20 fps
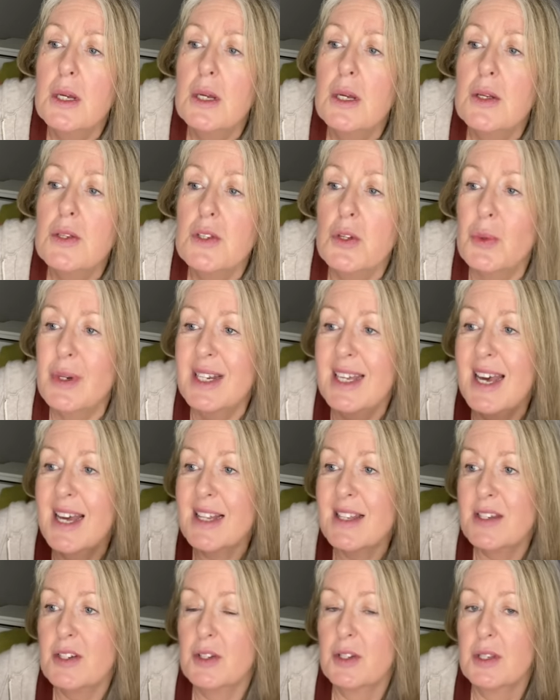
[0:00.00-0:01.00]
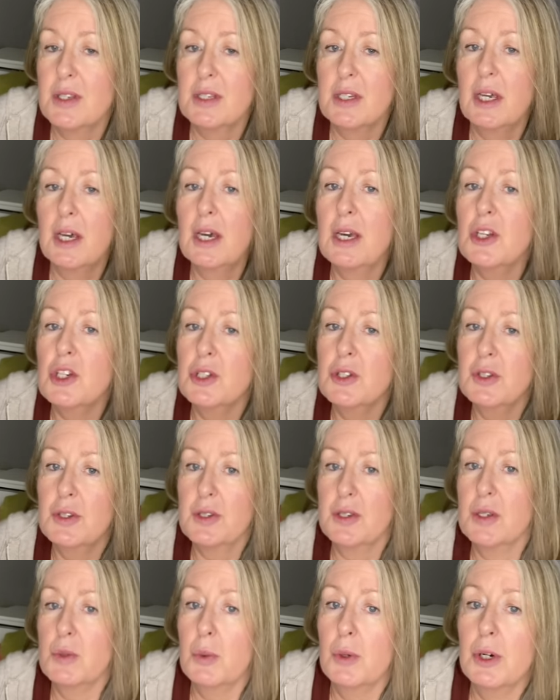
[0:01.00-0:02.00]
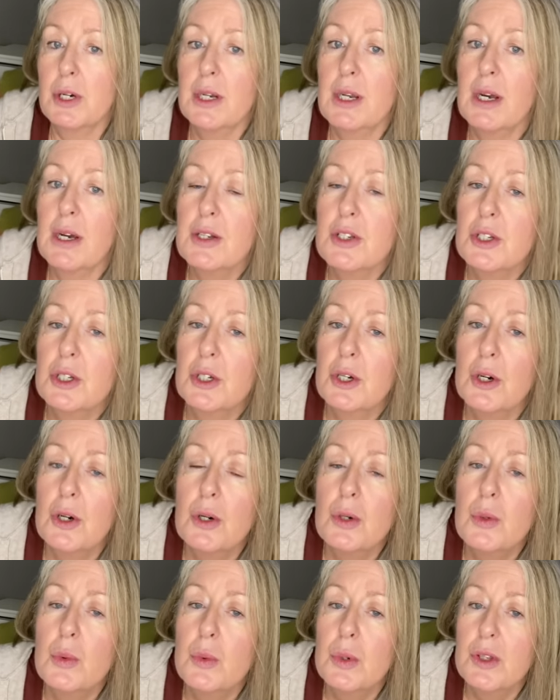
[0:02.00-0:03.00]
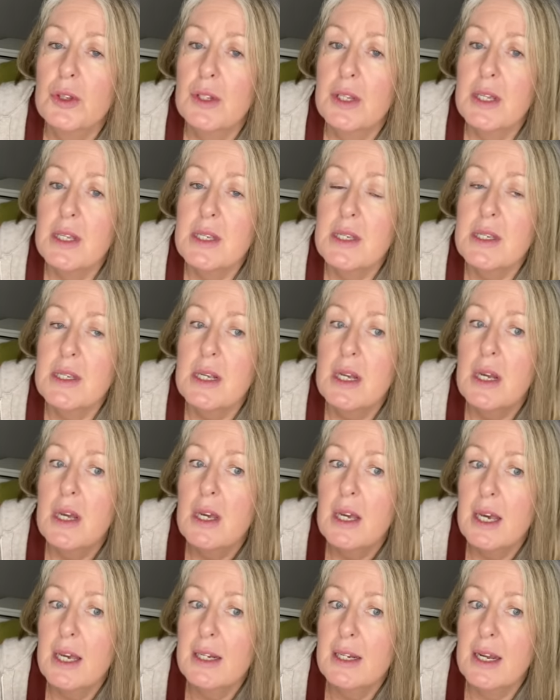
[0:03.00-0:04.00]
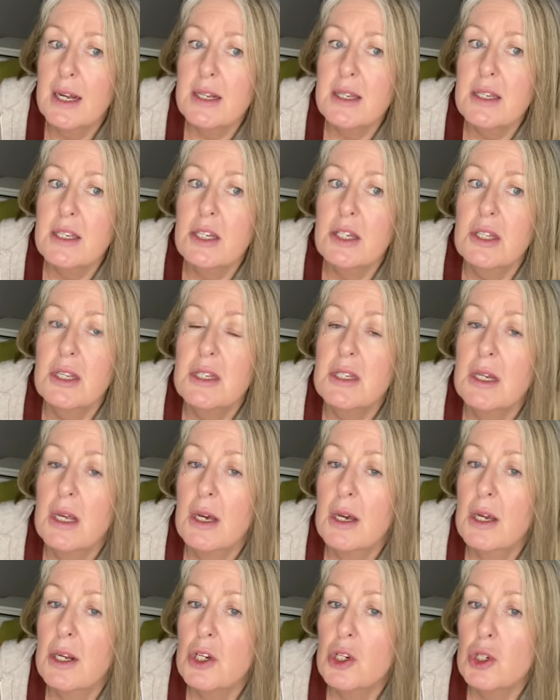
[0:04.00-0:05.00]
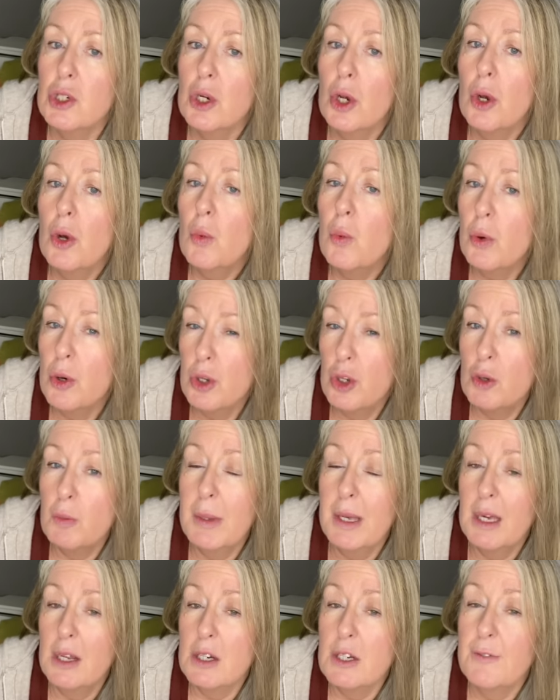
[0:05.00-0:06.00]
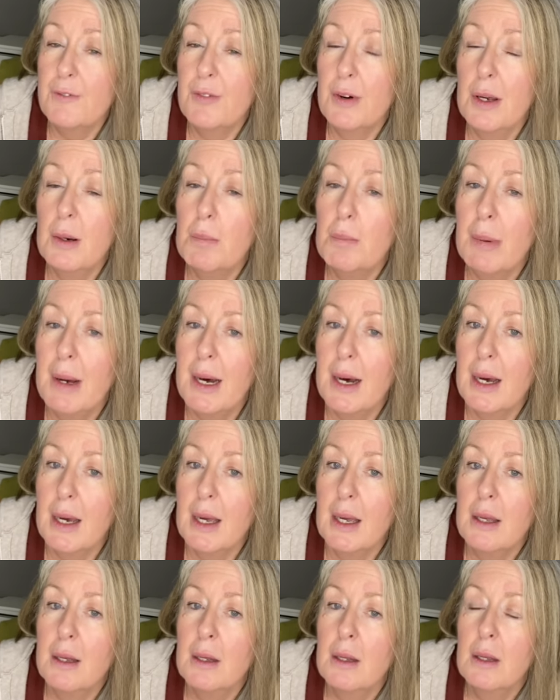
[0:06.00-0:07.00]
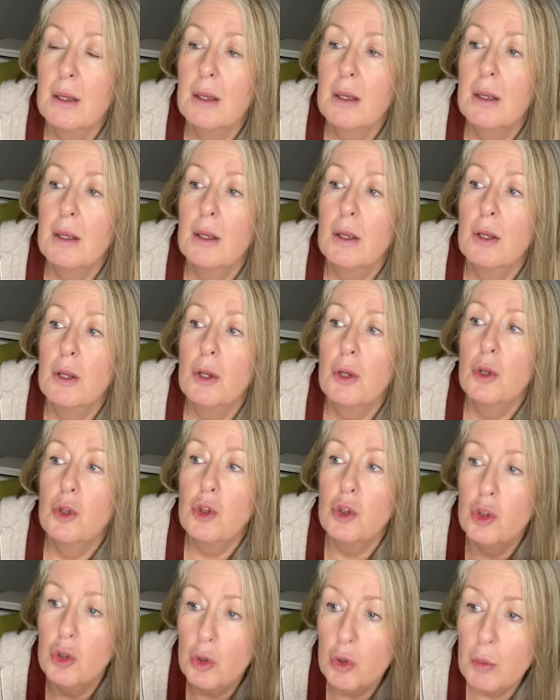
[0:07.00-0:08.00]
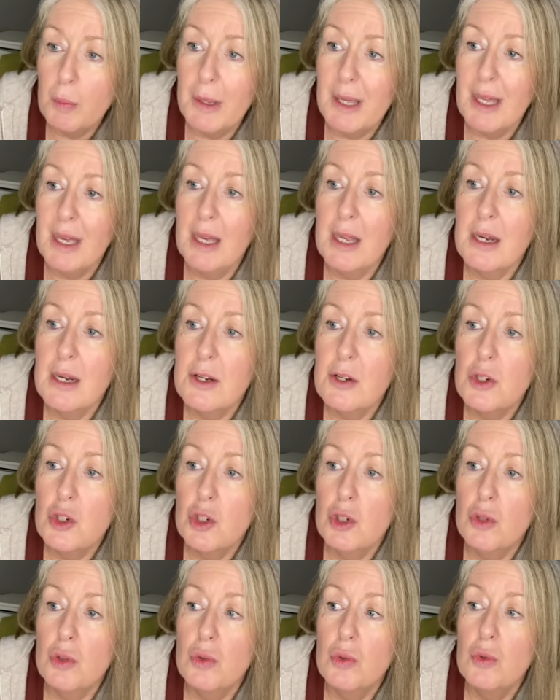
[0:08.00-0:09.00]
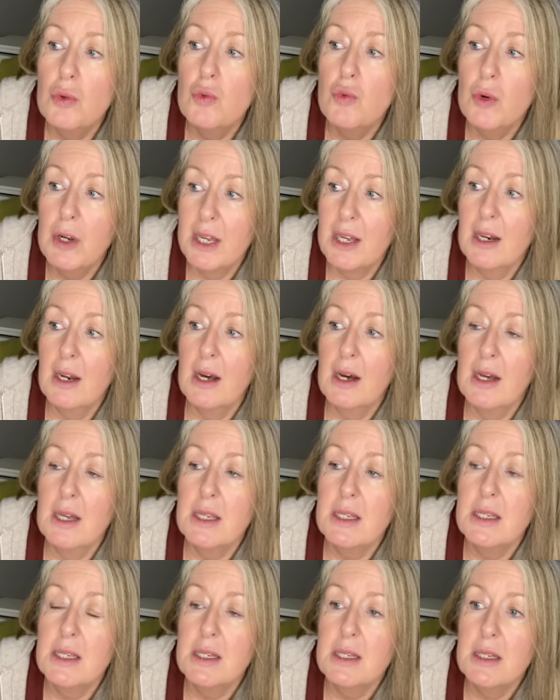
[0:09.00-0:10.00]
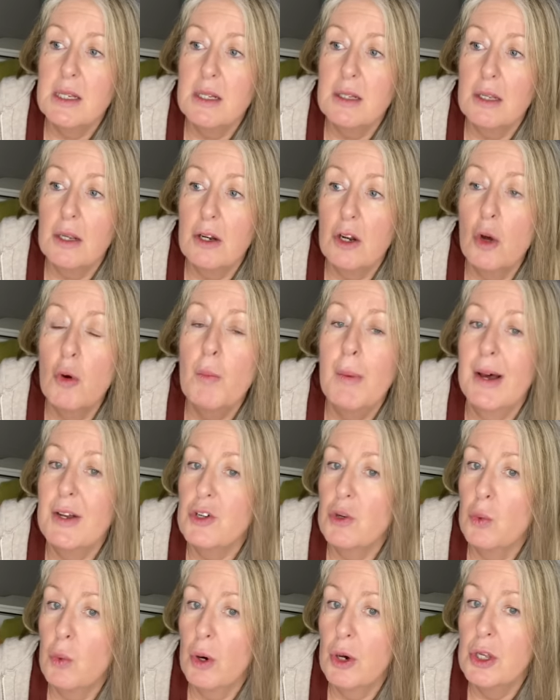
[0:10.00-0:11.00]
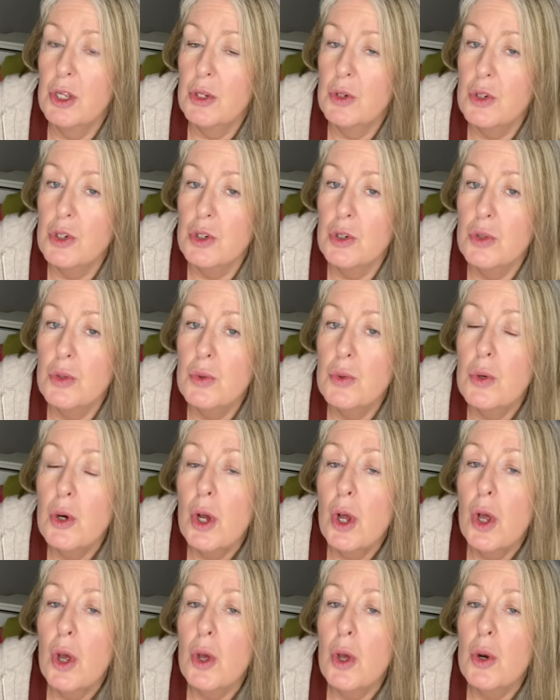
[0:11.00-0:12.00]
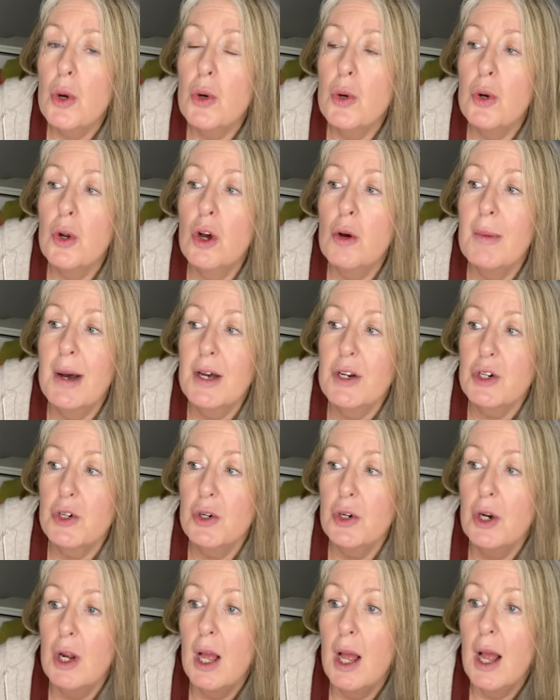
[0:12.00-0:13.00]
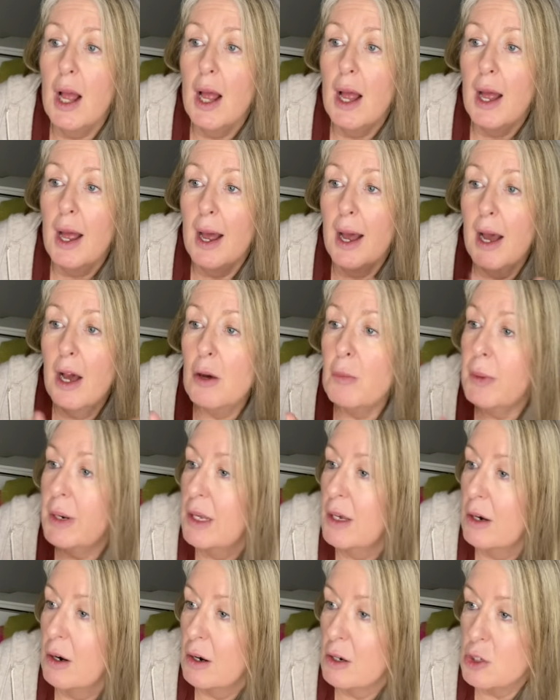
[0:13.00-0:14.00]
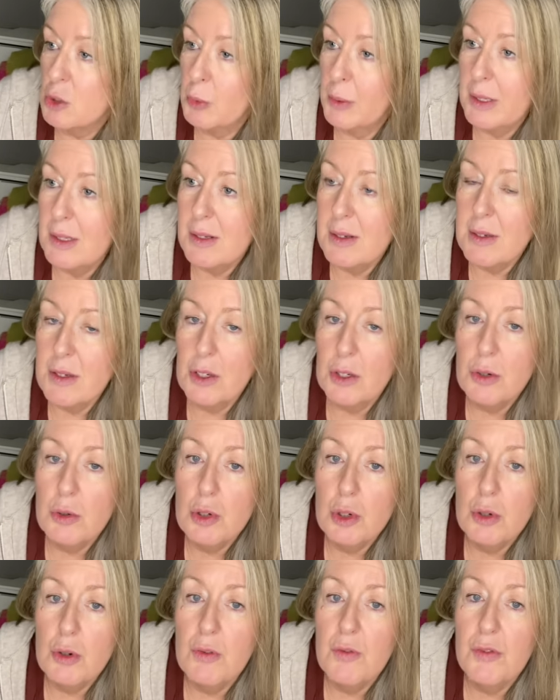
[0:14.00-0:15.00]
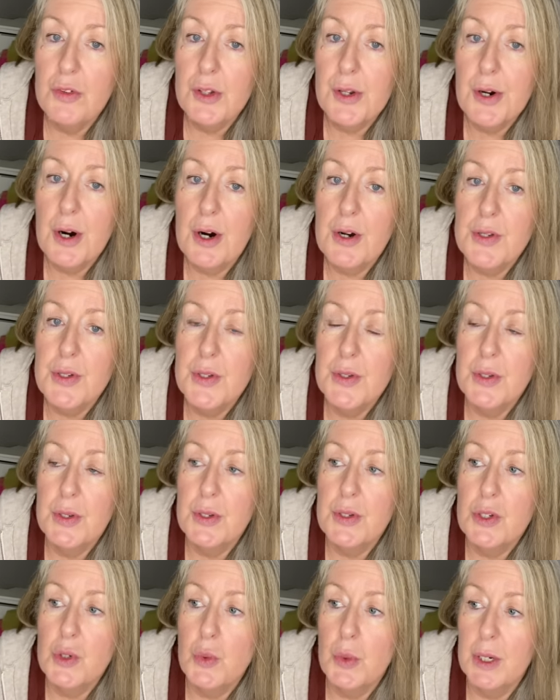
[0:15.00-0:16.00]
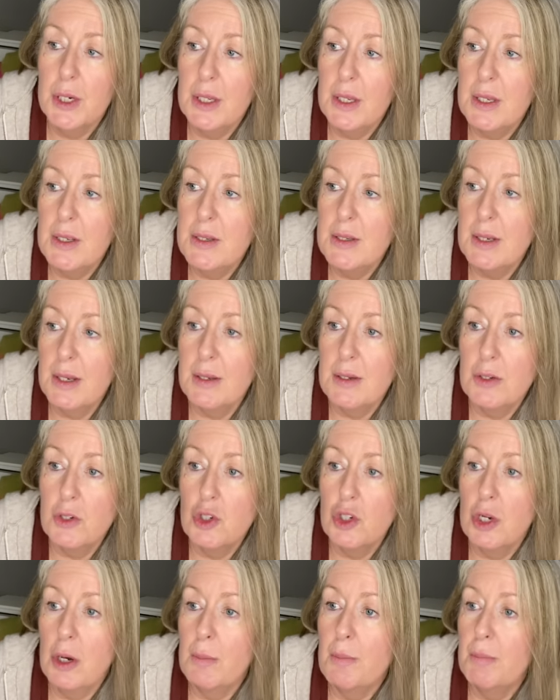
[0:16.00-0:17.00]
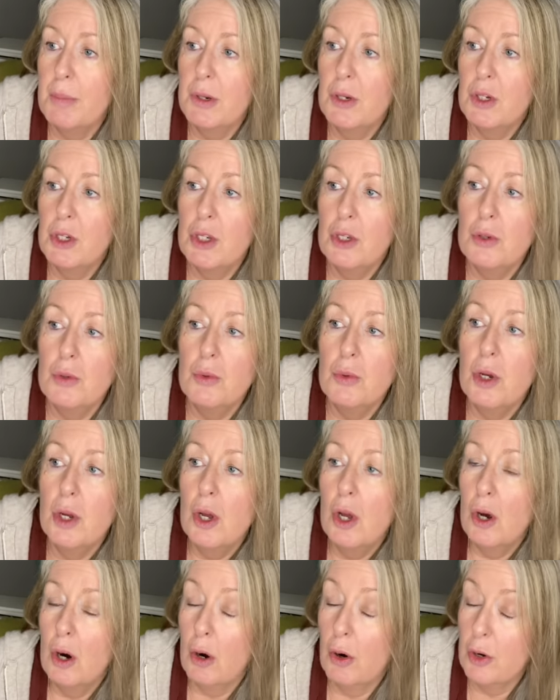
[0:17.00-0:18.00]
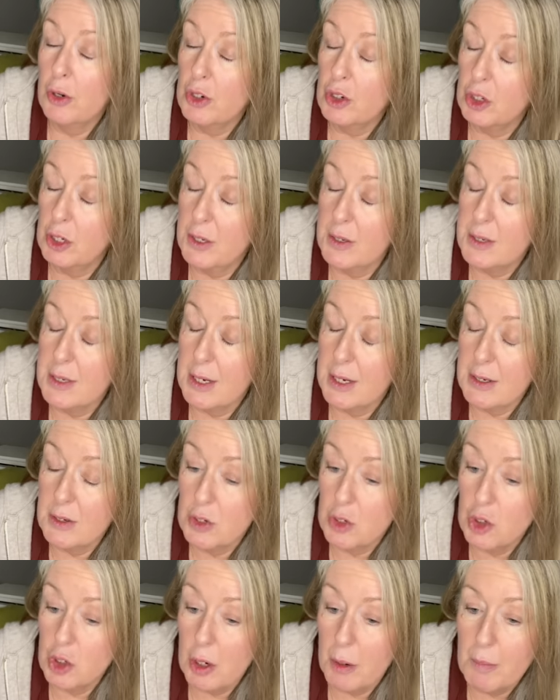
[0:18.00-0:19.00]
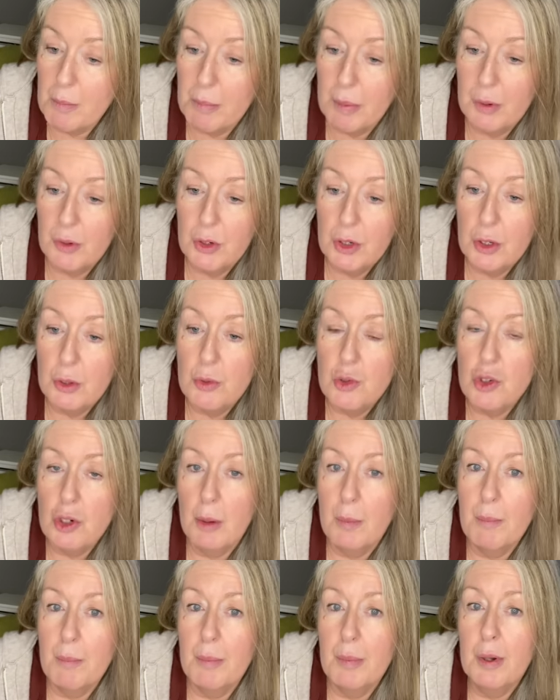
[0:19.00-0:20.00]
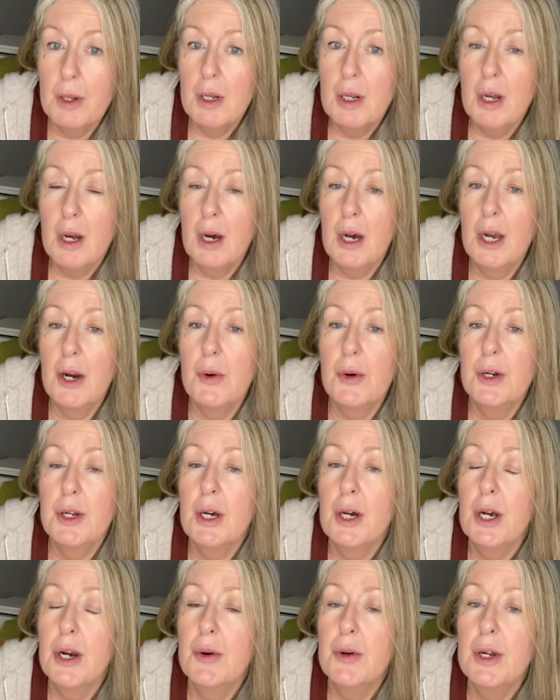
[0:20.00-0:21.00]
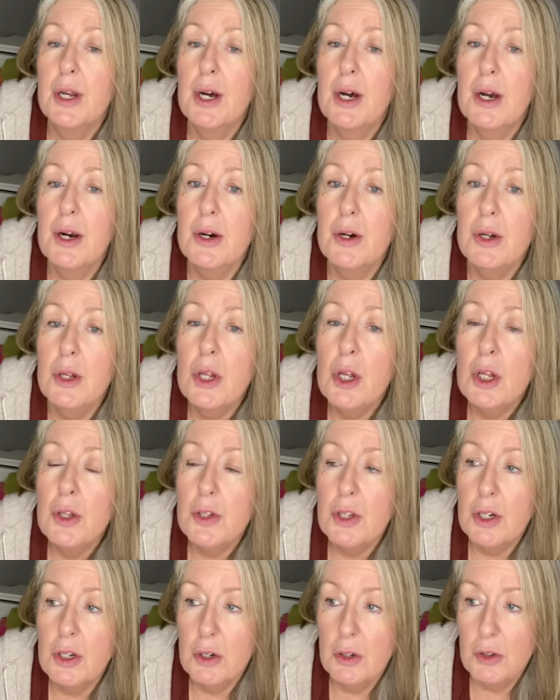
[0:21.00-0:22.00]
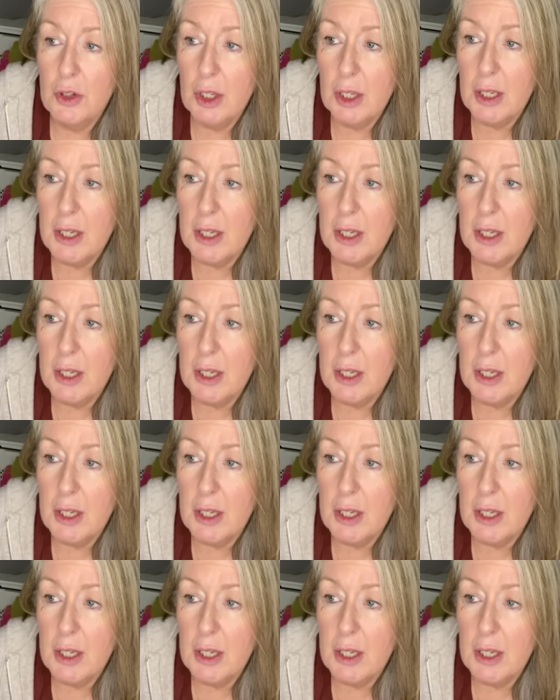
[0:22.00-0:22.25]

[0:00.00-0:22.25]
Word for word: So it gets to the stage, and this is where I'd like to go with this it gets to the stage where you begin to fight back you begin to realize that no matter what you do, no matter how many cartwheels you do for the narcissist when he says jump and you or she says jump and you jump higher and higher and higher that nothing